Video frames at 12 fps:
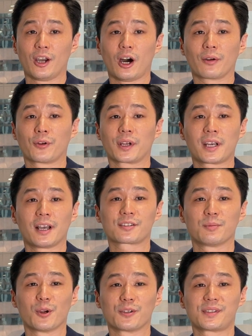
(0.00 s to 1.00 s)
offering
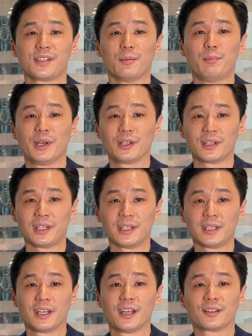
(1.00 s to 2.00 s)
customers the
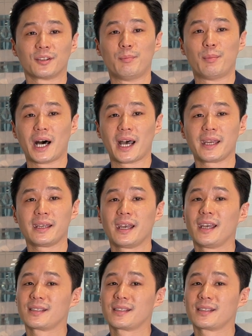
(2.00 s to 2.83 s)
ability to buy,